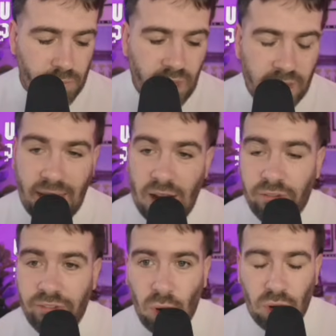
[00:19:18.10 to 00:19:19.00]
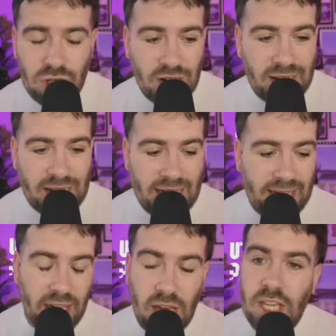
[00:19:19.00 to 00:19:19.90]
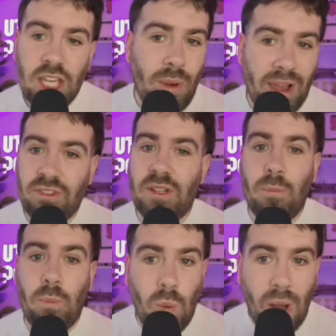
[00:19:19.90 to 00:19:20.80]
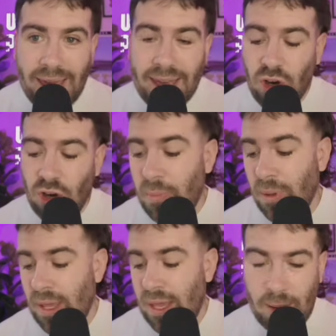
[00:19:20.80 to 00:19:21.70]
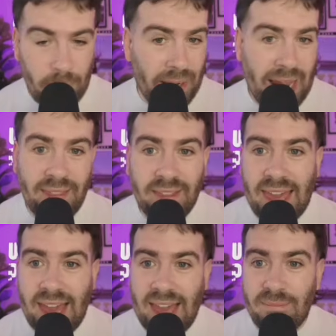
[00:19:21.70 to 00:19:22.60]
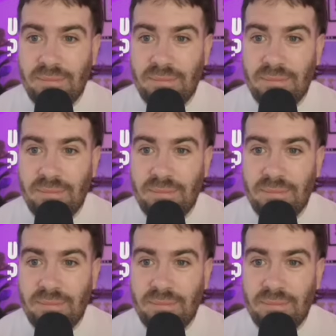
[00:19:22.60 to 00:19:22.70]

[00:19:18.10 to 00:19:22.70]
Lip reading: then unfortunately you have to wake up and play the game.